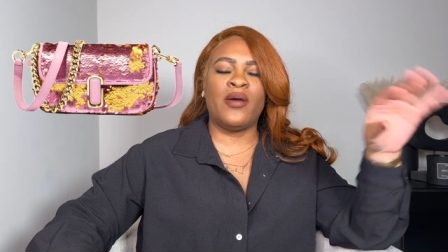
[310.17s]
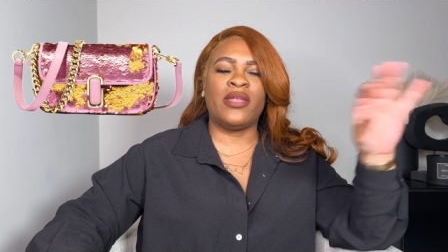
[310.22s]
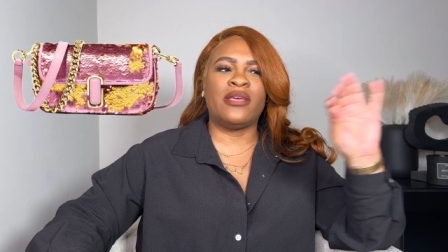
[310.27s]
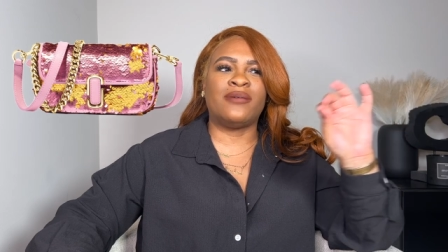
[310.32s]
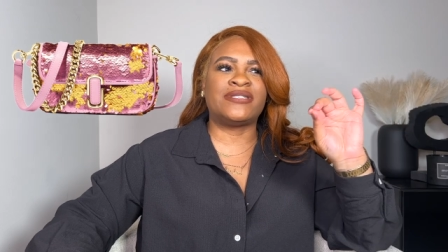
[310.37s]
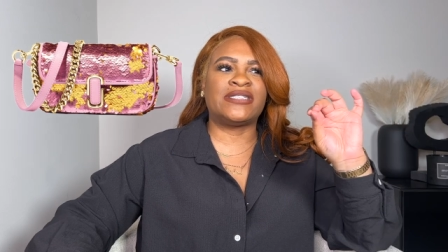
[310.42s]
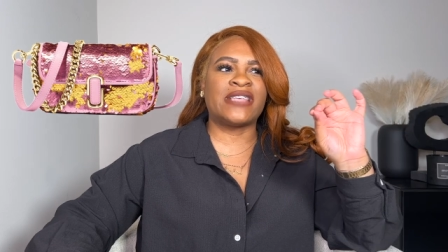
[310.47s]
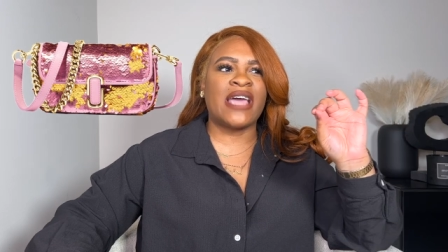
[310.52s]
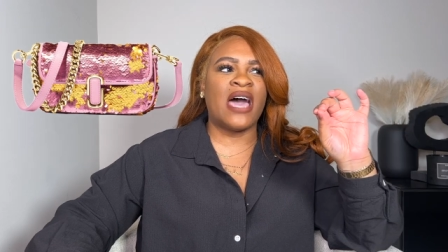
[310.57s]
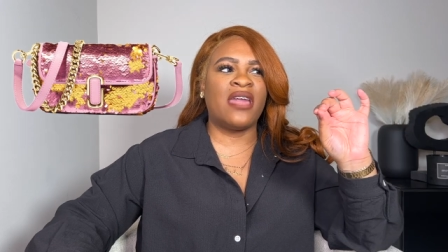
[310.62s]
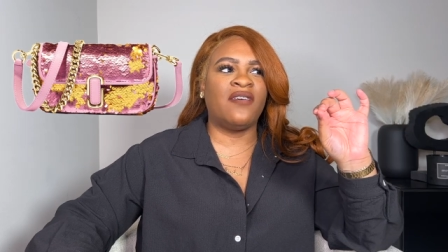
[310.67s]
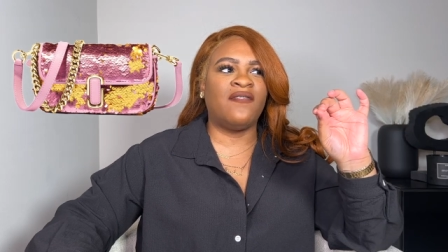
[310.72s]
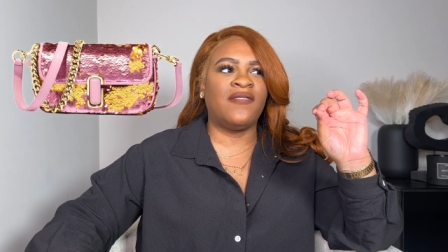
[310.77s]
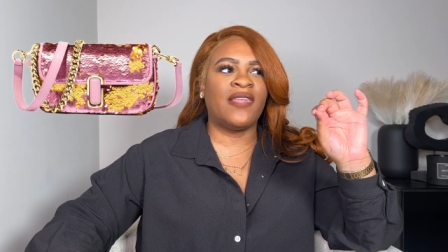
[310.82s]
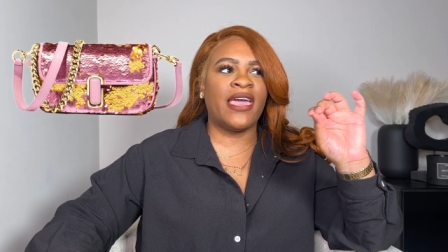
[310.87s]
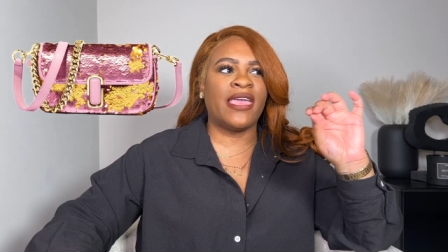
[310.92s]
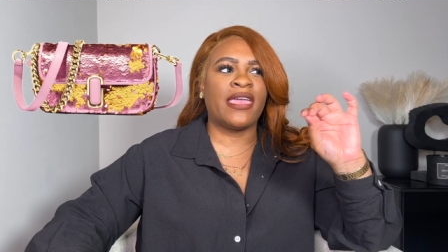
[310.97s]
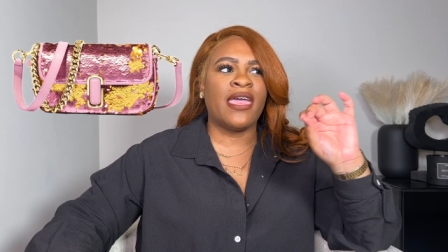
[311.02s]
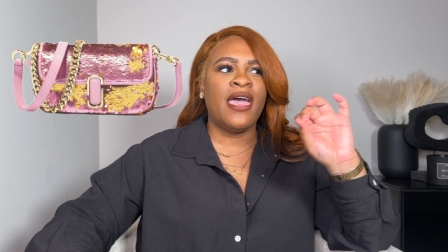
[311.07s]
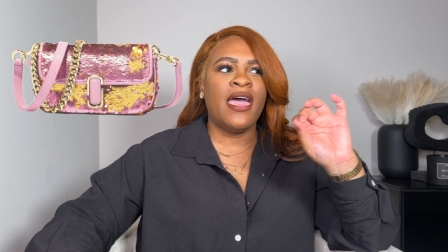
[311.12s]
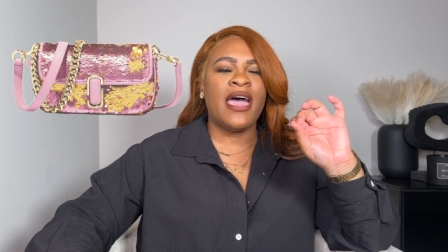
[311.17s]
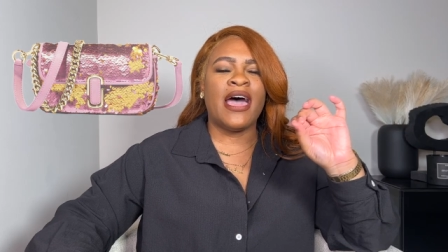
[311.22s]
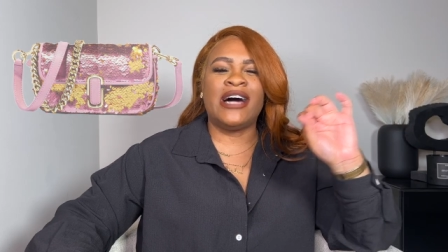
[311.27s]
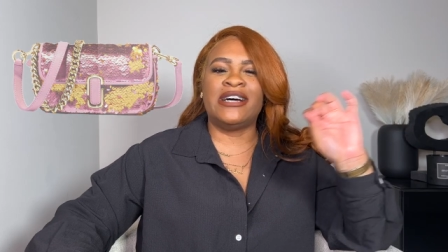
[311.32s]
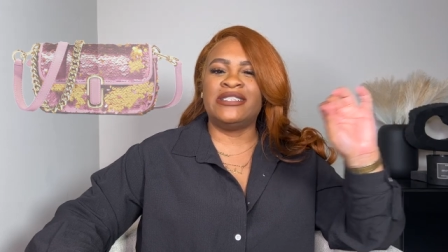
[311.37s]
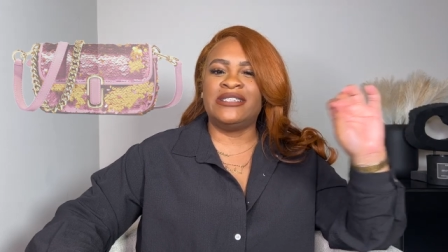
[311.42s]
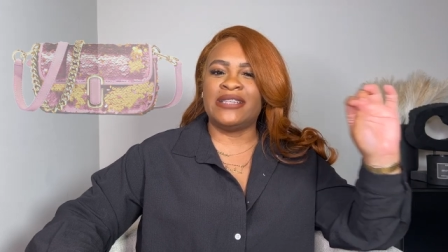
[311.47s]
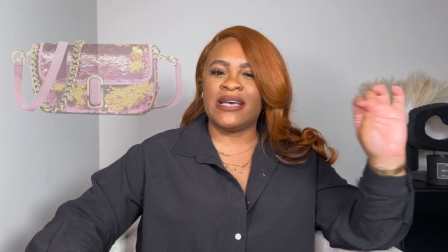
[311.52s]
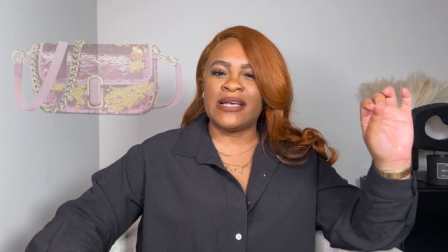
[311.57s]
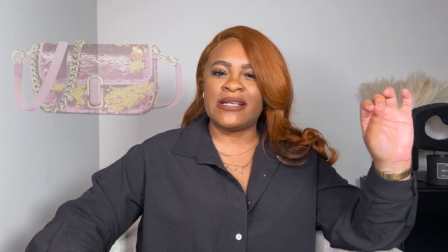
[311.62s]
And it was kind of like
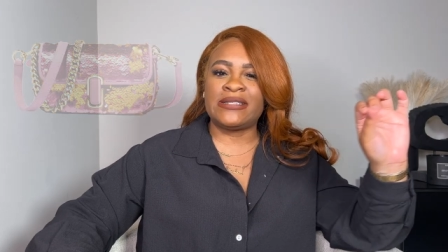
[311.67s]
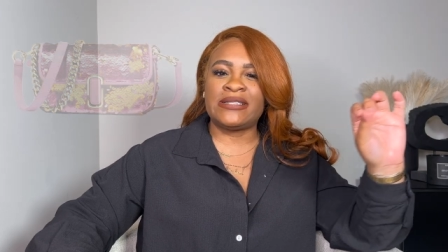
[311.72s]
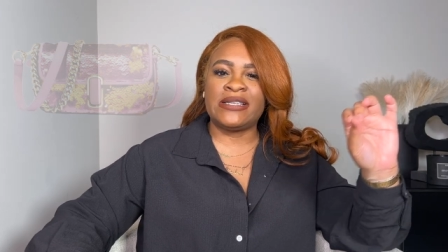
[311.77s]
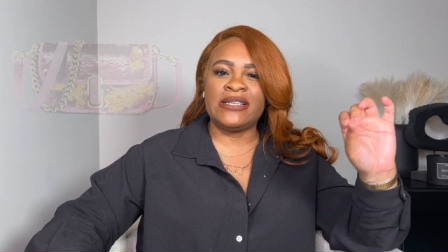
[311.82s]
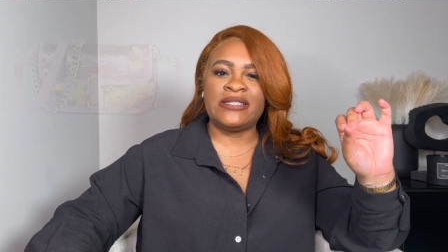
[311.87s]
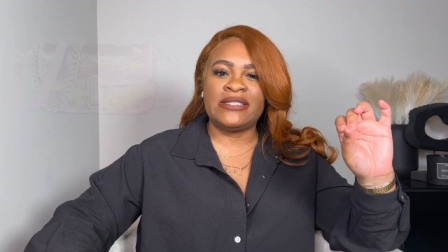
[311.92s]
a dusty